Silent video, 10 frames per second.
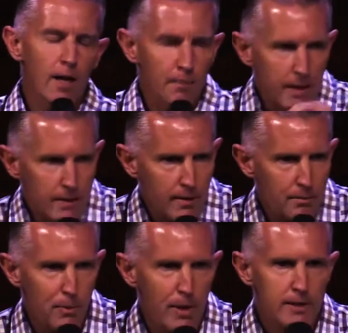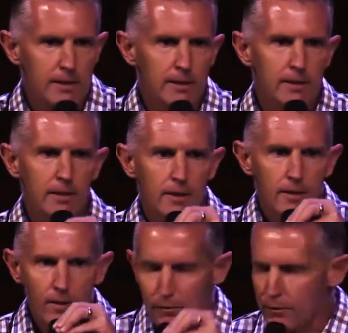I'm in the presence
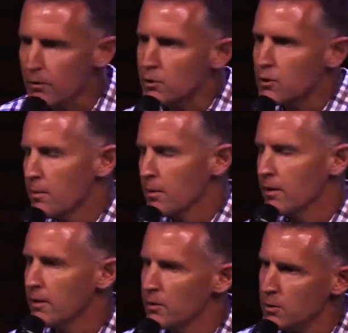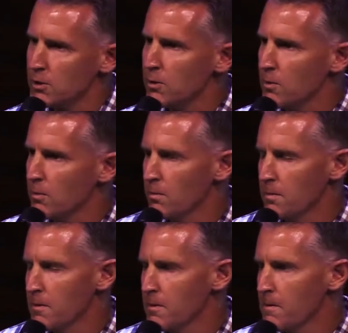of your trouble and your storm.
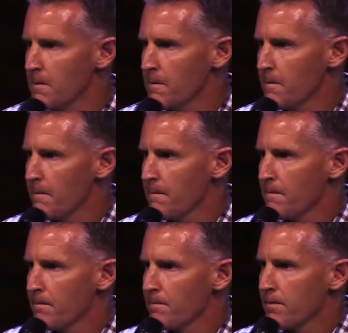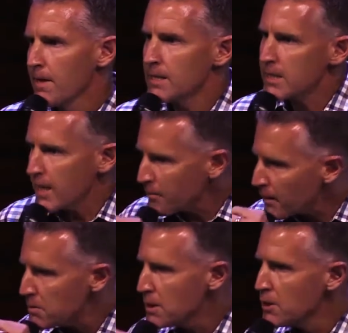And
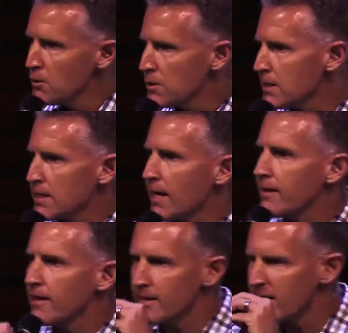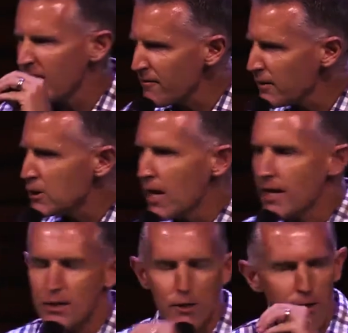sometimes he uses that thing that's even
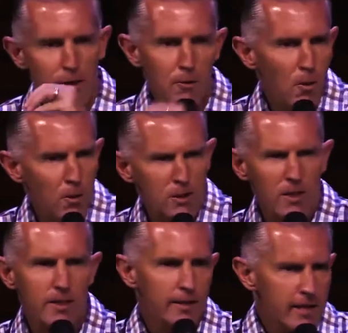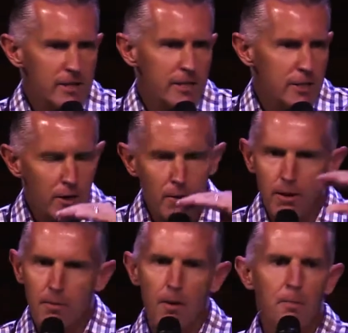challenging and he walks on that thing. He says, you know what?
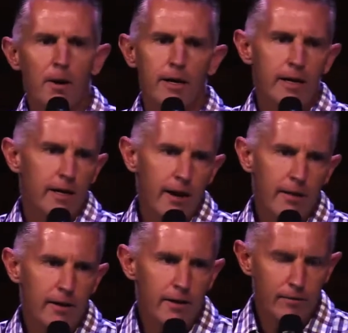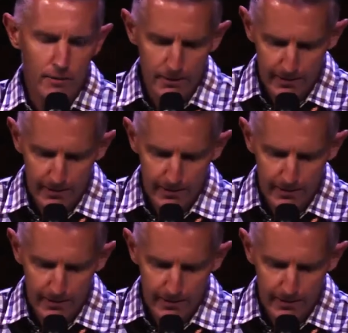I'm operating another level.